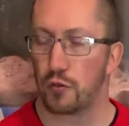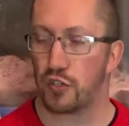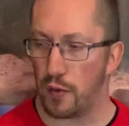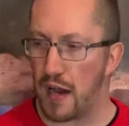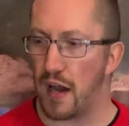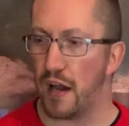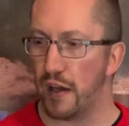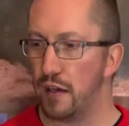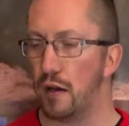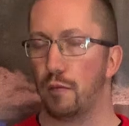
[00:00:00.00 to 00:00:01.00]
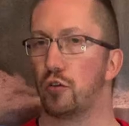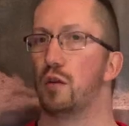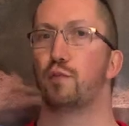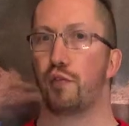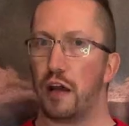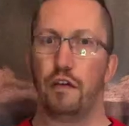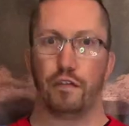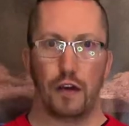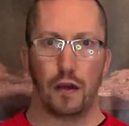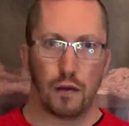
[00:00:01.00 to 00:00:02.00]
So I am going to brave
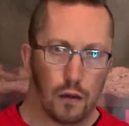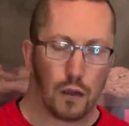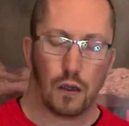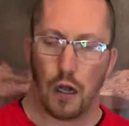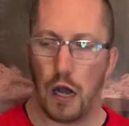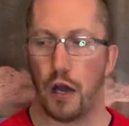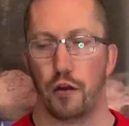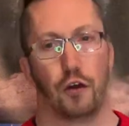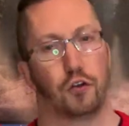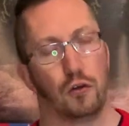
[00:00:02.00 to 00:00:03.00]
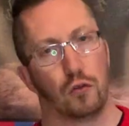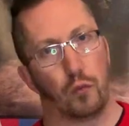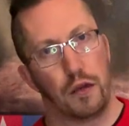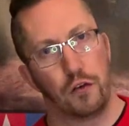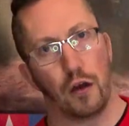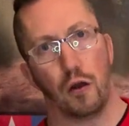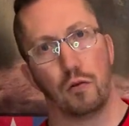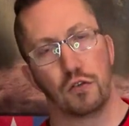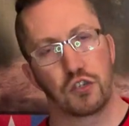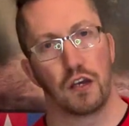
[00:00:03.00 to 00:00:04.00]
it and do the
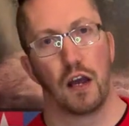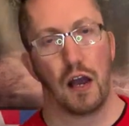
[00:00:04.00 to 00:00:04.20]
windows.